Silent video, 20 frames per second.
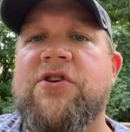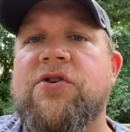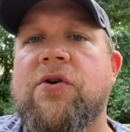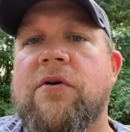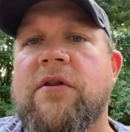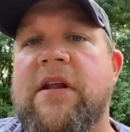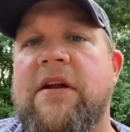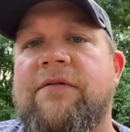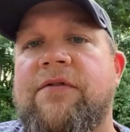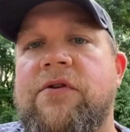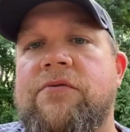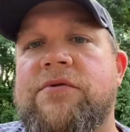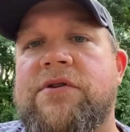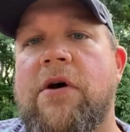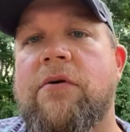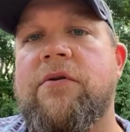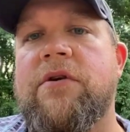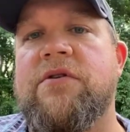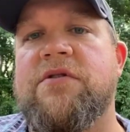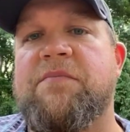sure that if you
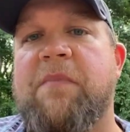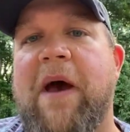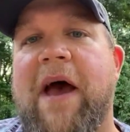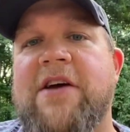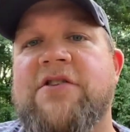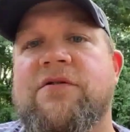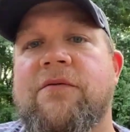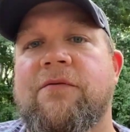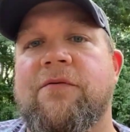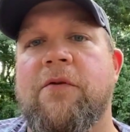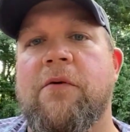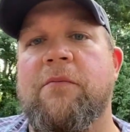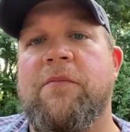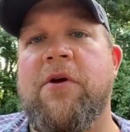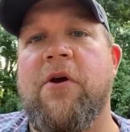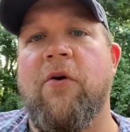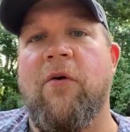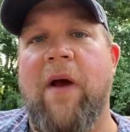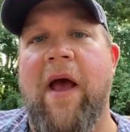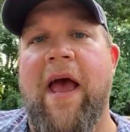don't use passion fruit
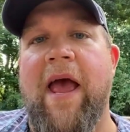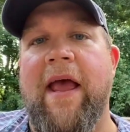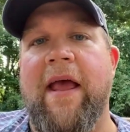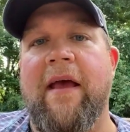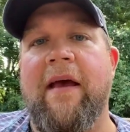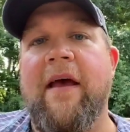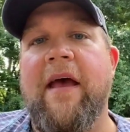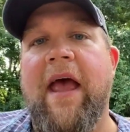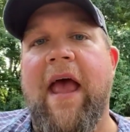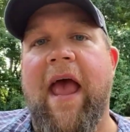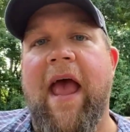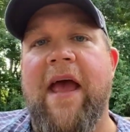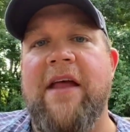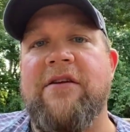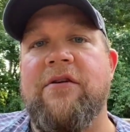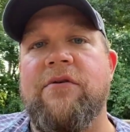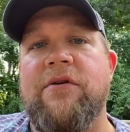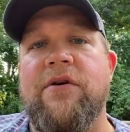puree and you